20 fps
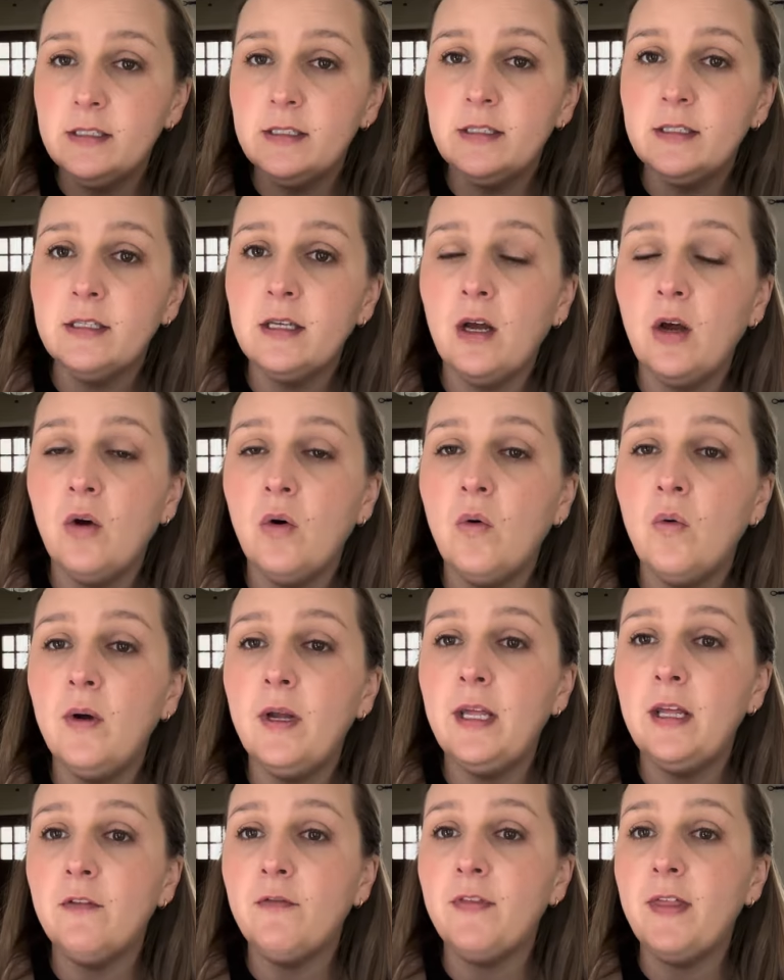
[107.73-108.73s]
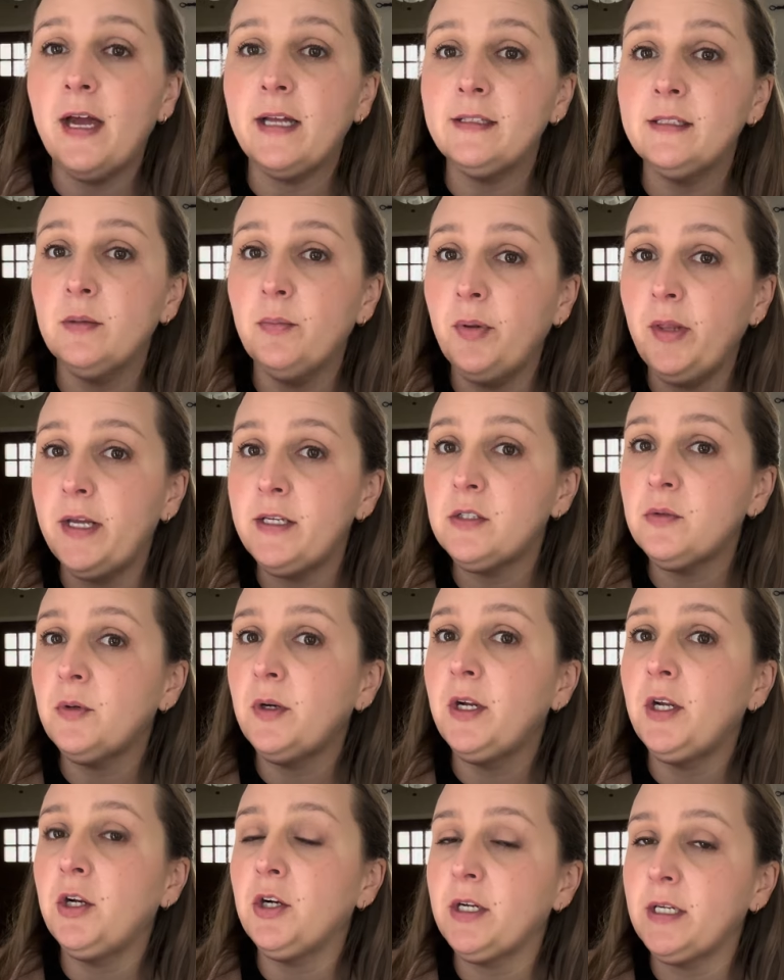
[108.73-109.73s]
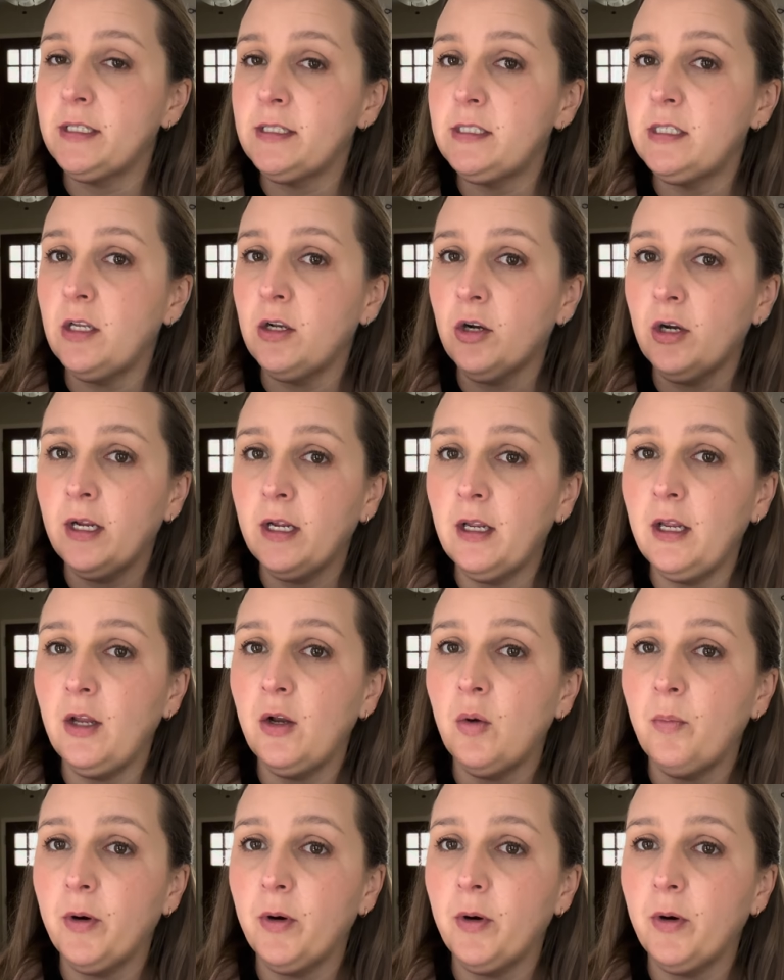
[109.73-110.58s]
So if that's a place where you're considering,